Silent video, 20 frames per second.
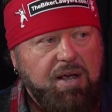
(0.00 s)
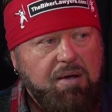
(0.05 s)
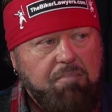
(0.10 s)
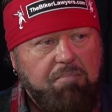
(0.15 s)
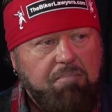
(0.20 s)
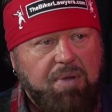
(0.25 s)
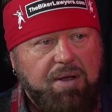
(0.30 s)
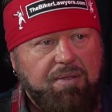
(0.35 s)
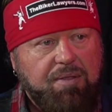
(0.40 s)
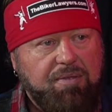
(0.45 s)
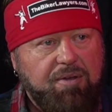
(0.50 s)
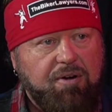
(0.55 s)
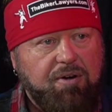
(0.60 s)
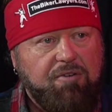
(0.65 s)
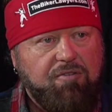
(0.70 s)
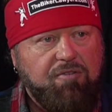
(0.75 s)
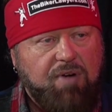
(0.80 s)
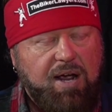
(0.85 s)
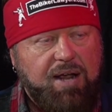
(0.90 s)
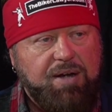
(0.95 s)
but they're
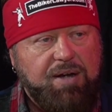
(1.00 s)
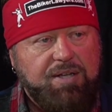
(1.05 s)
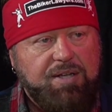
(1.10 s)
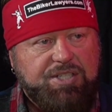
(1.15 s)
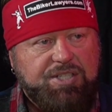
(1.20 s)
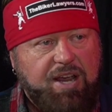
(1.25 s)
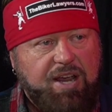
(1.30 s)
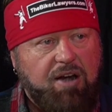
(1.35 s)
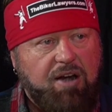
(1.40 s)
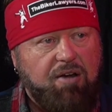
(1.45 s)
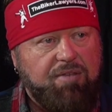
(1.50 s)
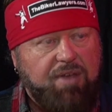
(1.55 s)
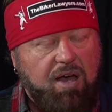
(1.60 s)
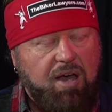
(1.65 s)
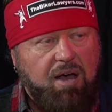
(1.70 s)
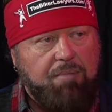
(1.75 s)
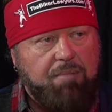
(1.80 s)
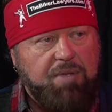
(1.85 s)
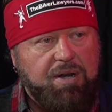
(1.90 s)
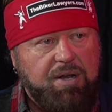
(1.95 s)
trying to scare
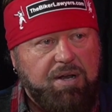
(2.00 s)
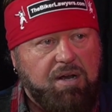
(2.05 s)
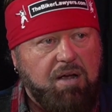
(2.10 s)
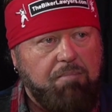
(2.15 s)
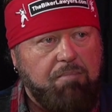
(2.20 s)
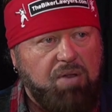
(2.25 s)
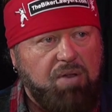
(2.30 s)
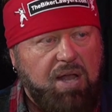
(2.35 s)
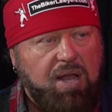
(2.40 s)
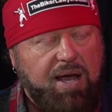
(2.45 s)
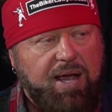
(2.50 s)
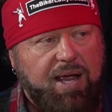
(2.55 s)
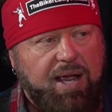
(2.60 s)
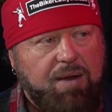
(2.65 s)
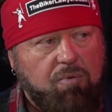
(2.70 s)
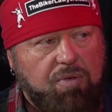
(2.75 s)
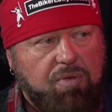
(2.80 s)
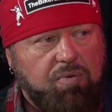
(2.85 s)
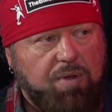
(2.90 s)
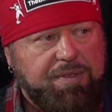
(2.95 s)
them into complying
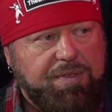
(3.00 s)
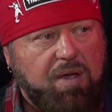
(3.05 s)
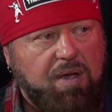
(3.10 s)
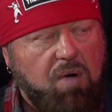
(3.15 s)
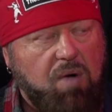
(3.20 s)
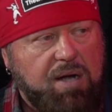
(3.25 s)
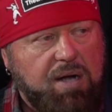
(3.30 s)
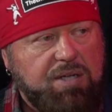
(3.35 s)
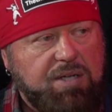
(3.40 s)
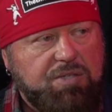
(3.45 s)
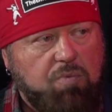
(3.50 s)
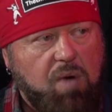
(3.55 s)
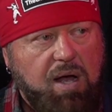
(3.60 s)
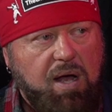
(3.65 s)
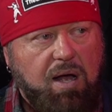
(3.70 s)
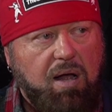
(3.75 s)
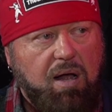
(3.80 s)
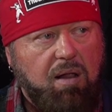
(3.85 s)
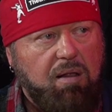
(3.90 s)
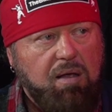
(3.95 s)
with what they want as
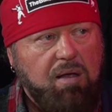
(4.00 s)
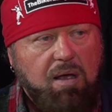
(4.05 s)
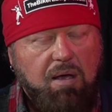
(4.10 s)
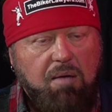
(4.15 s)
well.